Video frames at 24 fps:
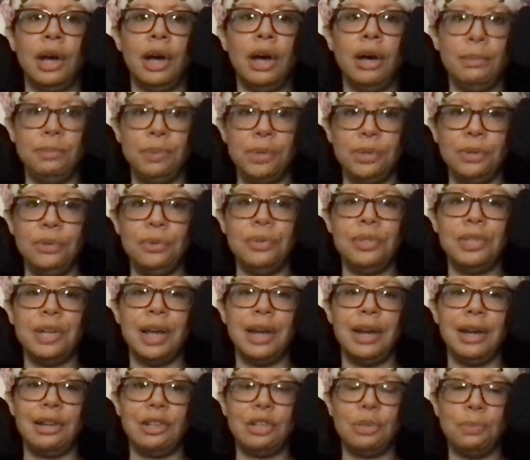abuse,
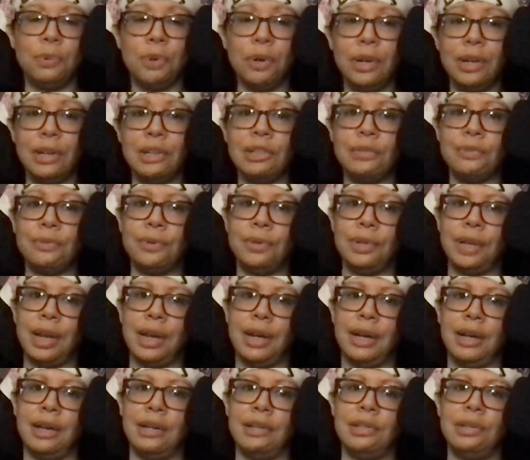and exploit us for data.